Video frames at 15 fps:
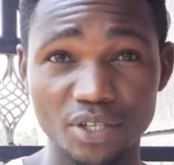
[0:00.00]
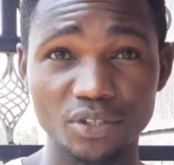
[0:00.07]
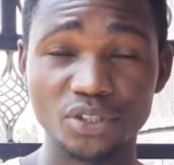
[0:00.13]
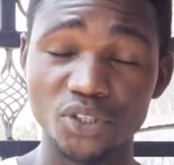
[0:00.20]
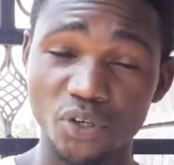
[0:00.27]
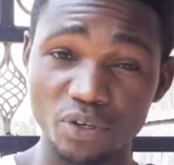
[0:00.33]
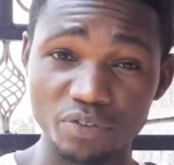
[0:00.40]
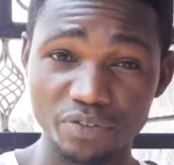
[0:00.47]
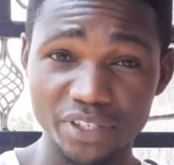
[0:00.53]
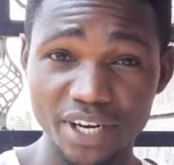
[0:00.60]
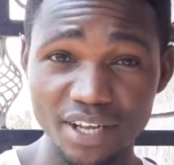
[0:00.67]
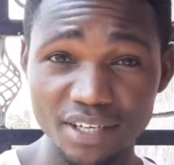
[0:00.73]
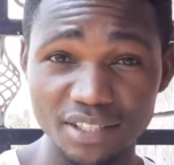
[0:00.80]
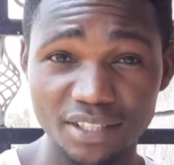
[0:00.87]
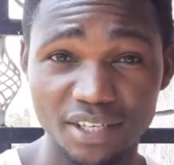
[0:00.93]

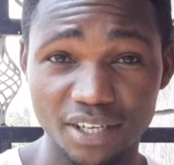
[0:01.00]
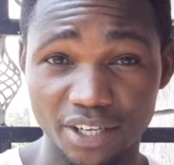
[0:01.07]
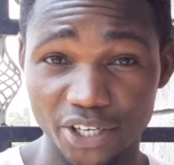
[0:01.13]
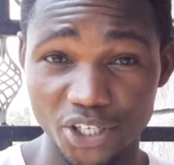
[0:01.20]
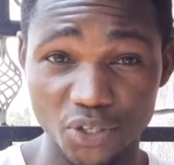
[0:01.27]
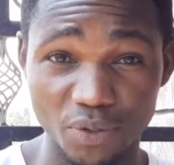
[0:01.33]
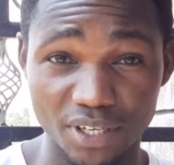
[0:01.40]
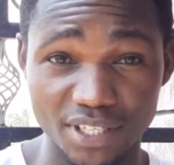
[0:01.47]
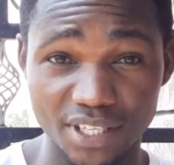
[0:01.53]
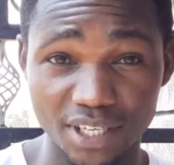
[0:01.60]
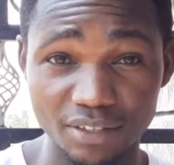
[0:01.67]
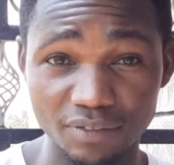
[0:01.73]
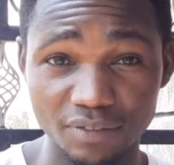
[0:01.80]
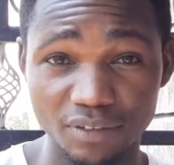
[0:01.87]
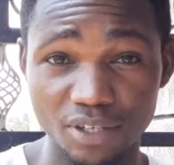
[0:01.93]
confident in yourself,
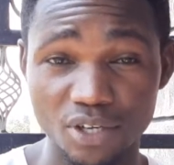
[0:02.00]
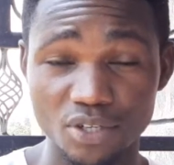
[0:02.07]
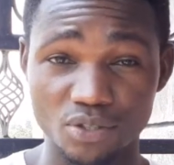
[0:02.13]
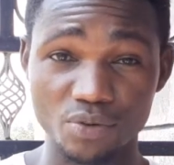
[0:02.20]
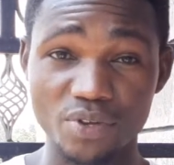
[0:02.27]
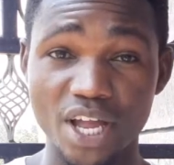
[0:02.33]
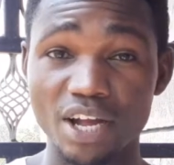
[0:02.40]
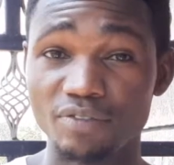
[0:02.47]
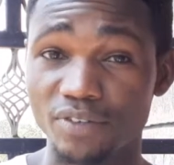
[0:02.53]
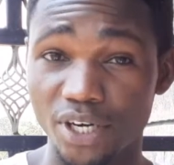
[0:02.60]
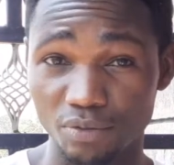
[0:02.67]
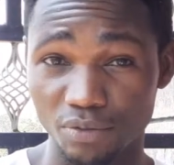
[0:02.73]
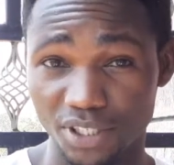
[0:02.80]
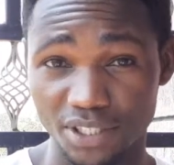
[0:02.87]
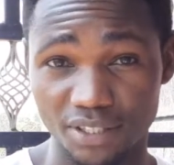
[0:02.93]
so you have
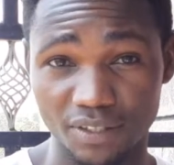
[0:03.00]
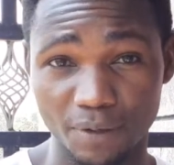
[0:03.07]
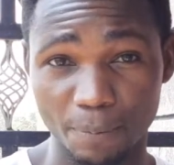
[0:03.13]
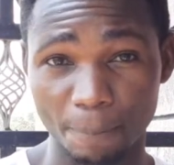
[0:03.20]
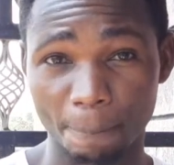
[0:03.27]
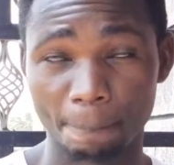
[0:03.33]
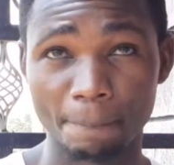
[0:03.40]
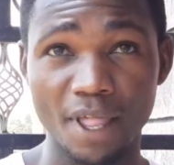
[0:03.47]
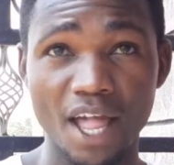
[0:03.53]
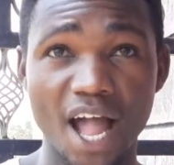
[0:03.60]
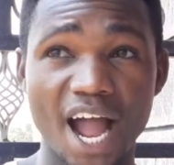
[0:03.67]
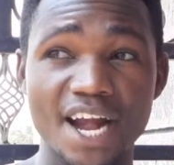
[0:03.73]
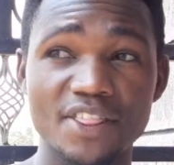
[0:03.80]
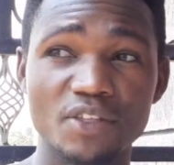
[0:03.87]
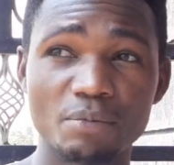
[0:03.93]
doubts,
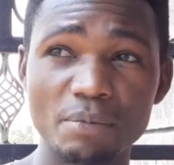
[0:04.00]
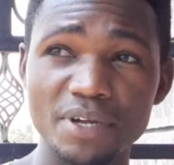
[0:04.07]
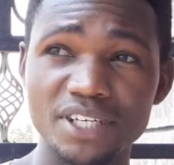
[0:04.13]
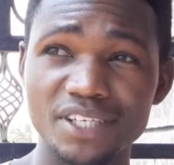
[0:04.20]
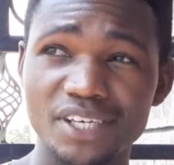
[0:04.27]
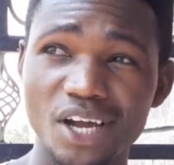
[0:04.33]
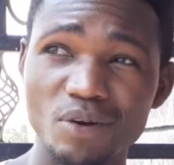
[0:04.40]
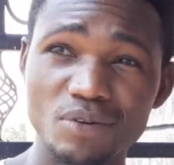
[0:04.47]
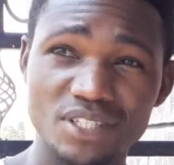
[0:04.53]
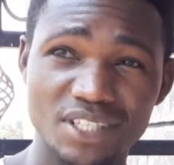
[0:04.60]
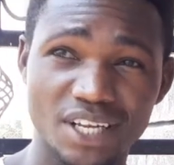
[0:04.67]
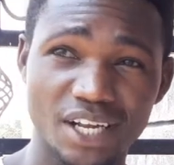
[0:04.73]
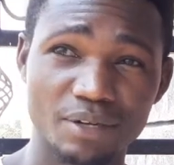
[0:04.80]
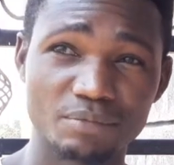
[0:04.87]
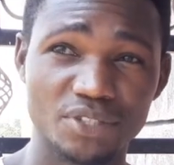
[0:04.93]
and the moment doubts
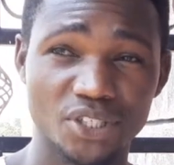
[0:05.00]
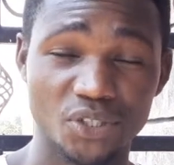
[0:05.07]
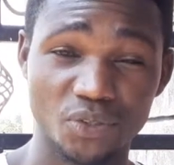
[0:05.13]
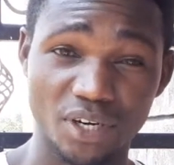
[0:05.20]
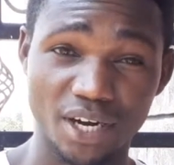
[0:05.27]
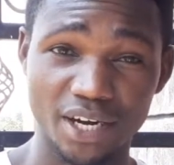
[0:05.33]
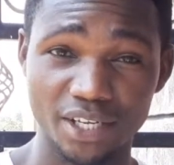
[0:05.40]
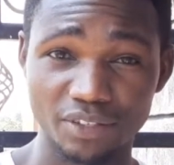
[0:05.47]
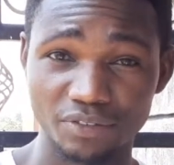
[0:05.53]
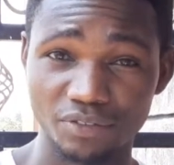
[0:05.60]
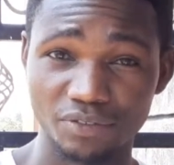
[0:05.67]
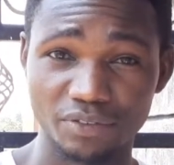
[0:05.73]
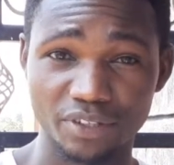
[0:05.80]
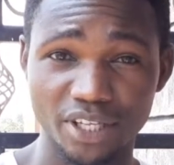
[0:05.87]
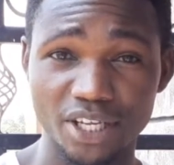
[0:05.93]
comes in your life,
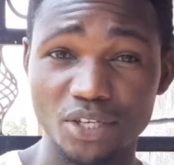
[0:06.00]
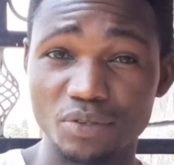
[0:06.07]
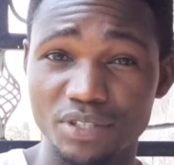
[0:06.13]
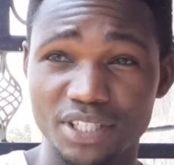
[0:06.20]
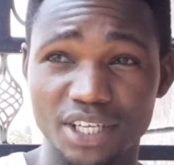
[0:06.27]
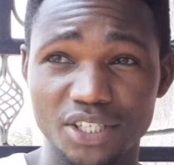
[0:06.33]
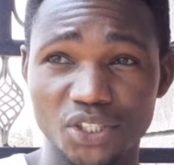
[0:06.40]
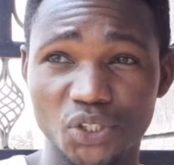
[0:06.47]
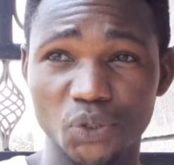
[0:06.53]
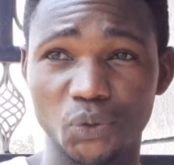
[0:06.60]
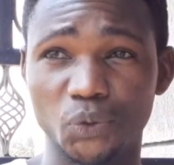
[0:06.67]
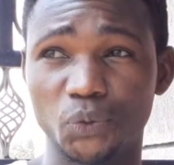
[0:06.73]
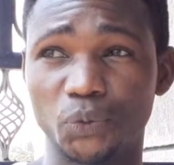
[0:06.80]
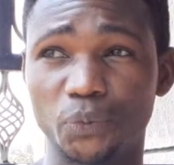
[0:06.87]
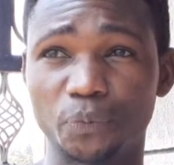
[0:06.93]
then you start
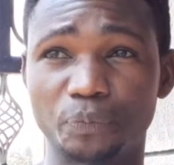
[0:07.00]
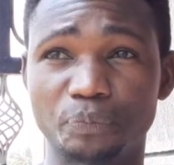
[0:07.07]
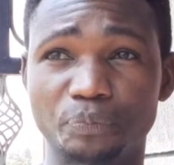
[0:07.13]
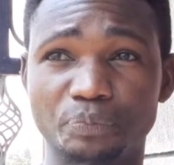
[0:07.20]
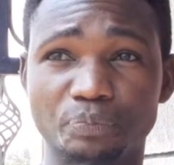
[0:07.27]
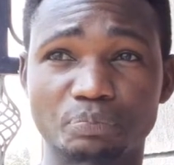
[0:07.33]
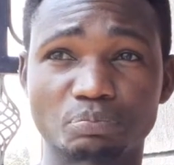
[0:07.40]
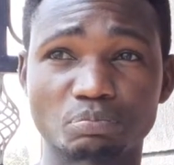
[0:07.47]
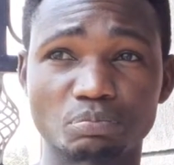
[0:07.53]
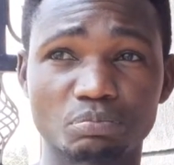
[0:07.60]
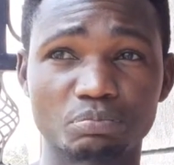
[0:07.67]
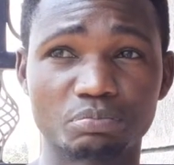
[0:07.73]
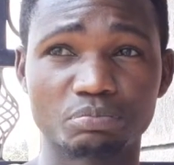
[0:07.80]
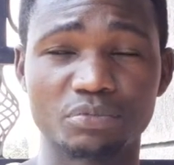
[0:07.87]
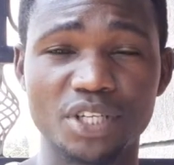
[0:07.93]
to,
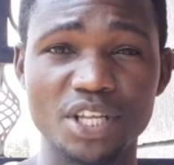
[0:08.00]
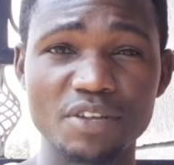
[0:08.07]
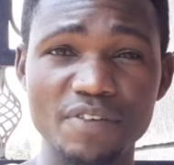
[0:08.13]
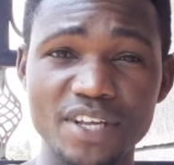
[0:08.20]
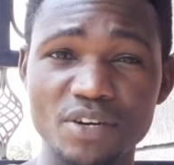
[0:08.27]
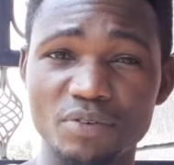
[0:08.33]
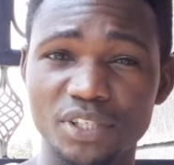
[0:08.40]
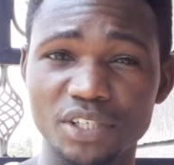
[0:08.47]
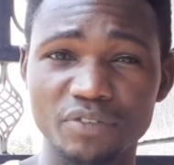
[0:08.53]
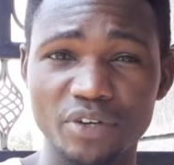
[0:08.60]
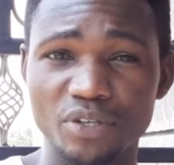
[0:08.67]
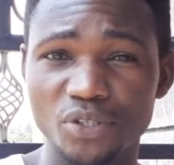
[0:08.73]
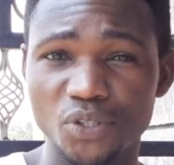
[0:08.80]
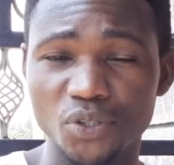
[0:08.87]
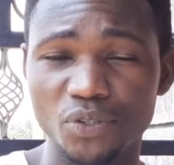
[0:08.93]
even whatever
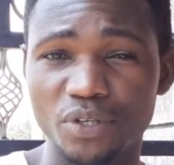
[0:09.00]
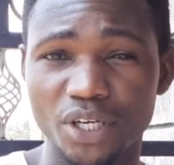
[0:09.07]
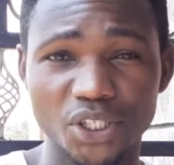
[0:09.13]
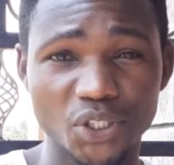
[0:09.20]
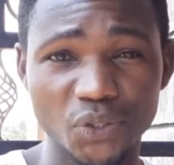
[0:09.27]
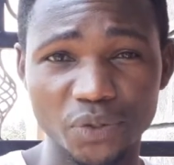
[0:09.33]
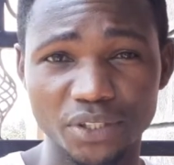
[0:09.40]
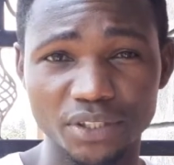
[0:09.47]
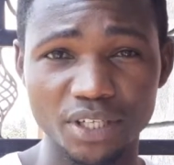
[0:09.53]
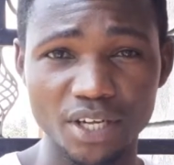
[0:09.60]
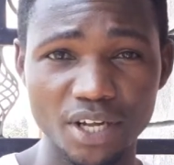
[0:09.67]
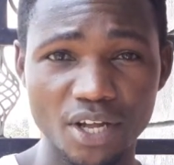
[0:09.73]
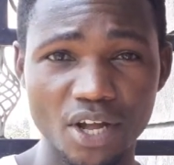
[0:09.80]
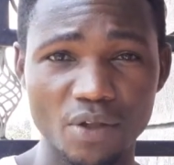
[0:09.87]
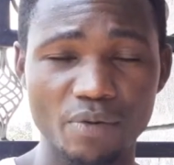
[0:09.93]
you are doing,
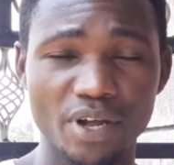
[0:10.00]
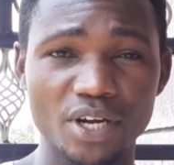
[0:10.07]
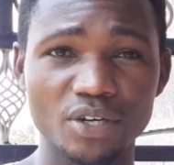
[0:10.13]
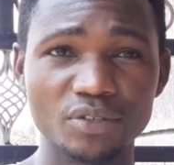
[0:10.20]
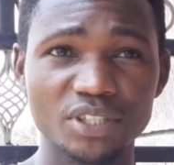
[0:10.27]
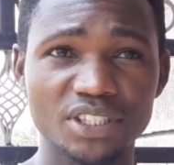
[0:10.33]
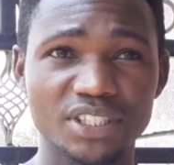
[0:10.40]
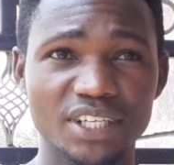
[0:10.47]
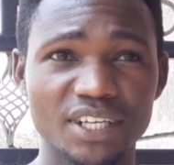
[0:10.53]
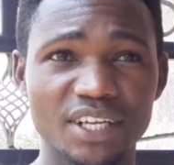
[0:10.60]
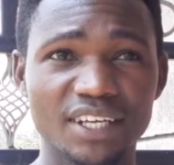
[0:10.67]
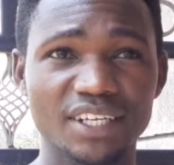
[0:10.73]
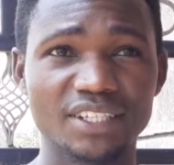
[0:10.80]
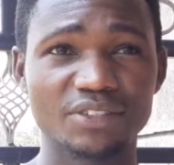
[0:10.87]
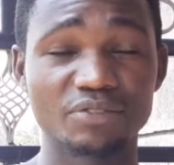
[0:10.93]
you are not
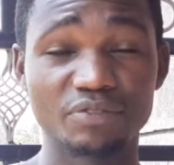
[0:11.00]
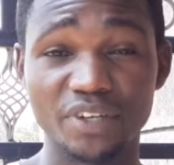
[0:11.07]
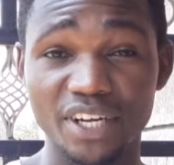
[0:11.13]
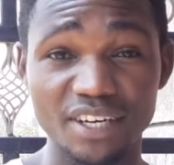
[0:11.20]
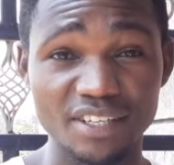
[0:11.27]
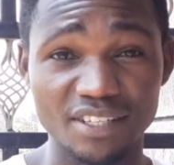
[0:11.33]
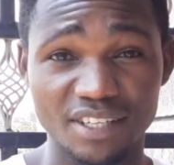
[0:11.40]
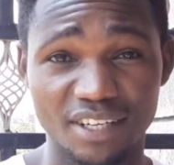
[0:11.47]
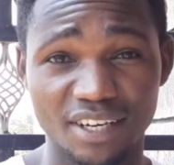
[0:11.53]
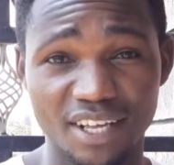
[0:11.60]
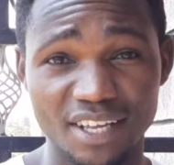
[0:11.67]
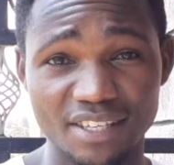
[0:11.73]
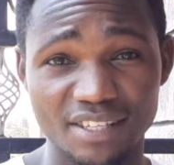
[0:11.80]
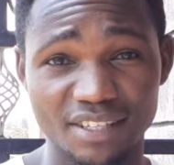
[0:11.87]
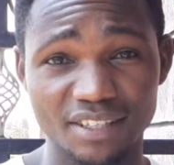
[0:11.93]
taking it very
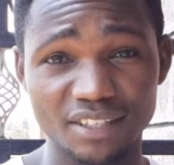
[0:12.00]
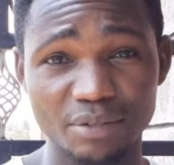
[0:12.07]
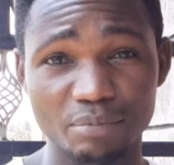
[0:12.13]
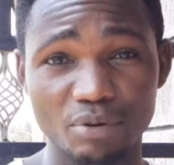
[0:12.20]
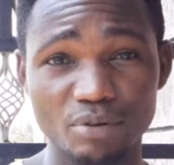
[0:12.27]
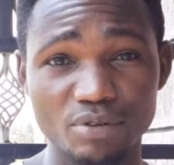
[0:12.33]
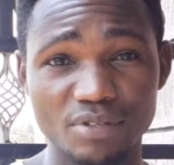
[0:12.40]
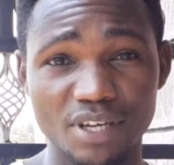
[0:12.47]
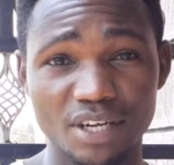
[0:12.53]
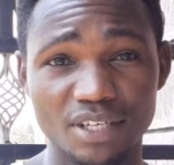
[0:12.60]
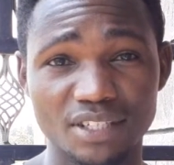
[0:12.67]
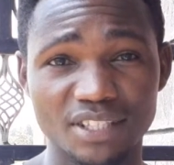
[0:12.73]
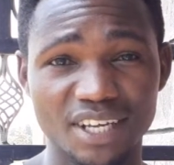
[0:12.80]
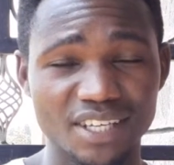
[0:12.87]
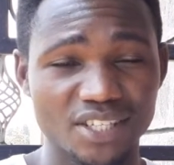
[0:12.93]
seriously because you are
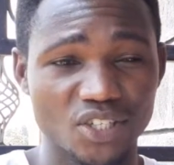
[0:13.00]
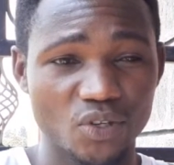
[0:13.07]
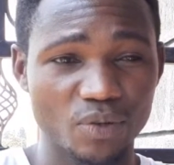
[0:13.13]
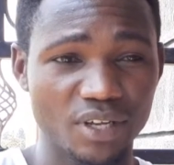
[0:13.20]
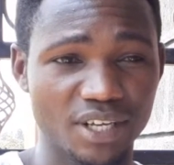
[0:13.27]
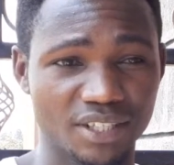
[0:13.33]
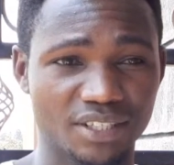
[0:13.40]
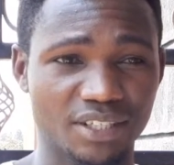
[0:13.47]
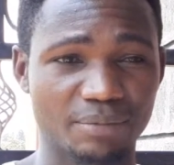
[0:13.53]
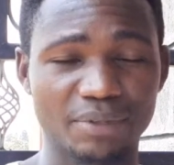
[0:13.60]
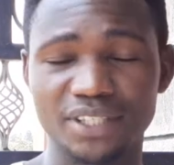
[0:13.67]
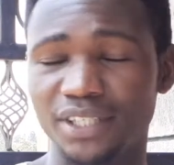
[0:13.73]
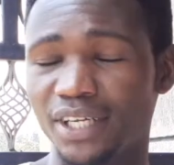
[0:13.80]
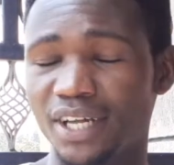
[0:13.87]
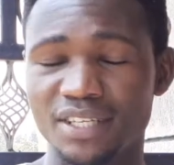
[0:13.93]
just doing it
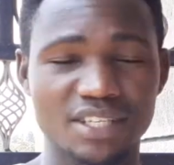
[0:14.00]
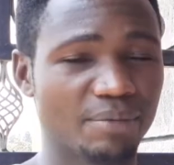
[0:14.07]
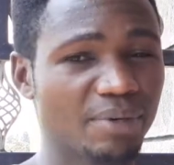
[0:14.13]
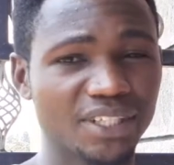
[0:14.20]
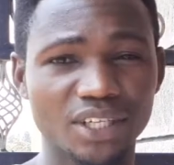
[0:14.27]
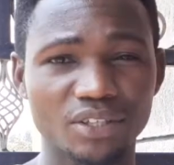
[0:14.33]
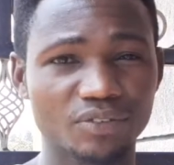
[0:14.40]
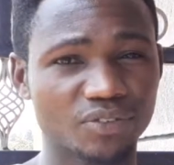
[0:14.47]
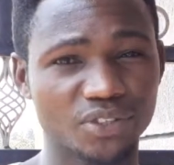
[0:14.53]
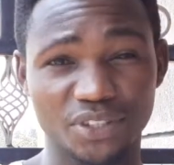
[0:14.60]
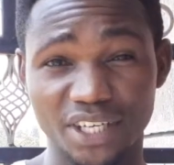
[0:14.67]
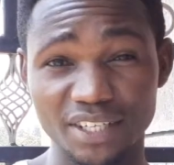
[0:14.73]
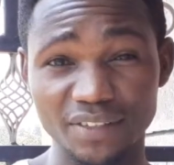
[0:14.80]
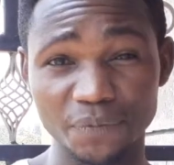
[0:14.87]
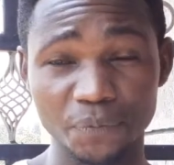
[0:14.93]
as a matter of trying.